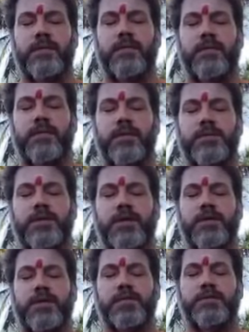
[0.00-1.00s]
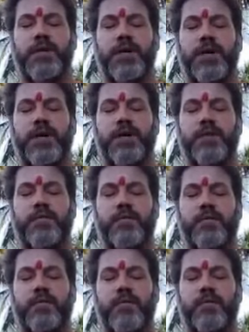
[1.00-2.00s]
Focus on this point a
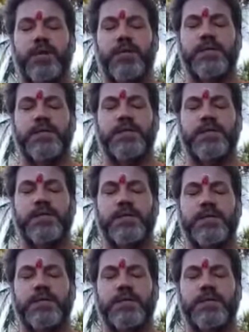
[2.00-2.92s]
few moments.